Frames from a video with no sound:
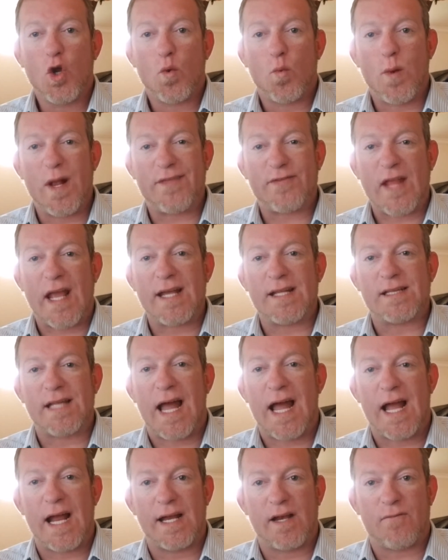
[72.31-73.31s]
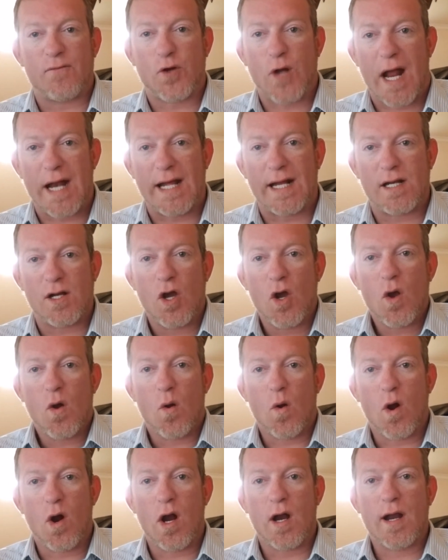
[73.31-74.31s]
with a line of credit
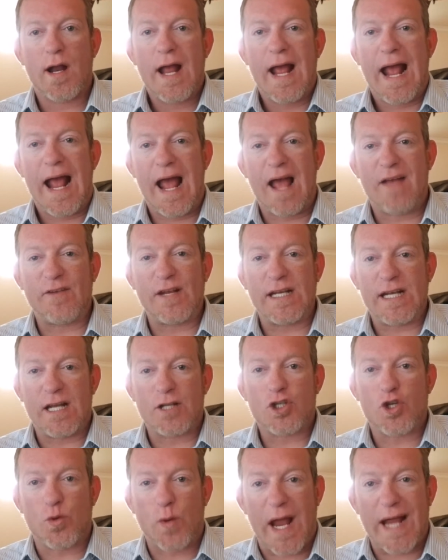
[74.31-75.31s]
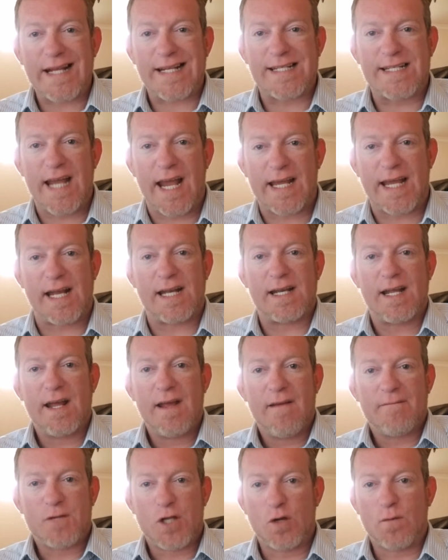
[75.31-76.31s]
or having a direct ticket
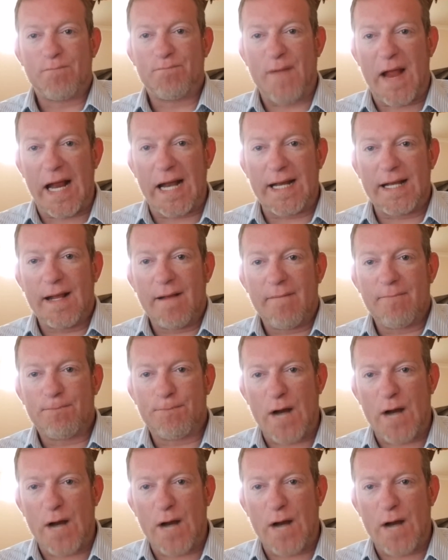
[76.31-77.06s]
to Fannie,